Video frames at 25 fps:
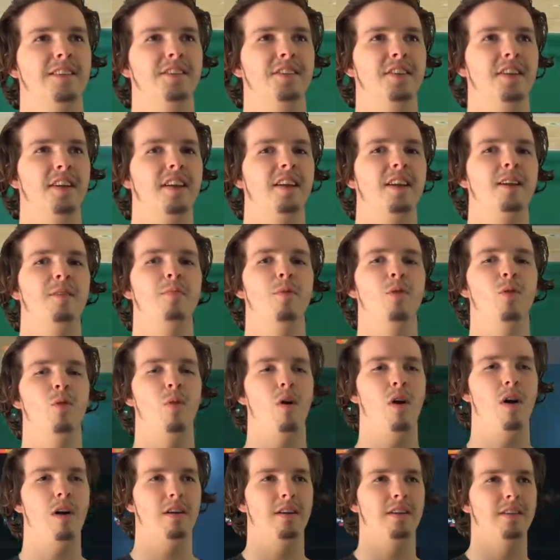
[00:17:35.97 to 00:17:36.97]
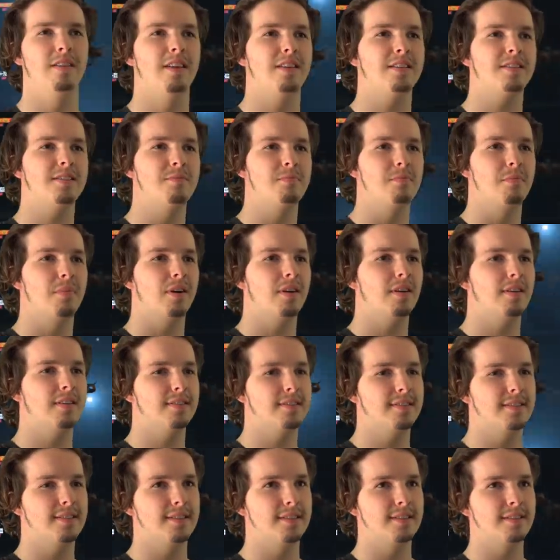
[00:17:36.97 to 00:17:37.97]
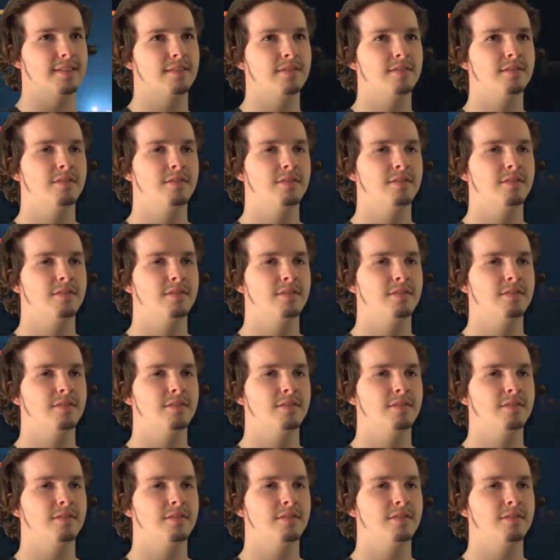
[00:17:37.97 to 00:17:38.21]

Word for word: Did it in Milwaukee, that's embarrassing.